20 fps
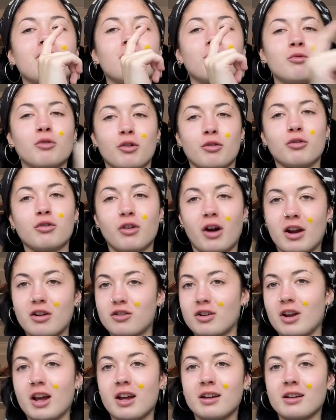
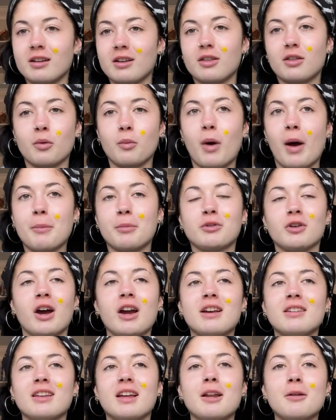refreshing the website
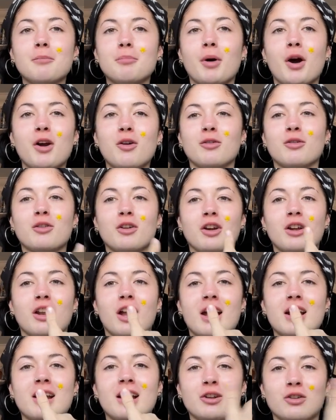because they didn't post
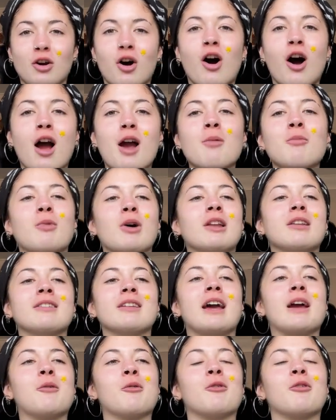like a time when
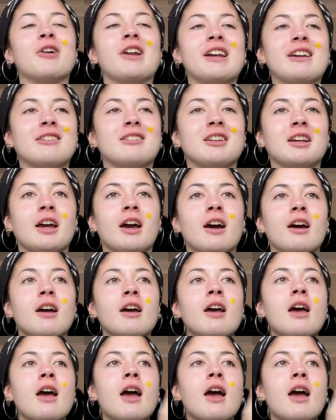they were releasing it.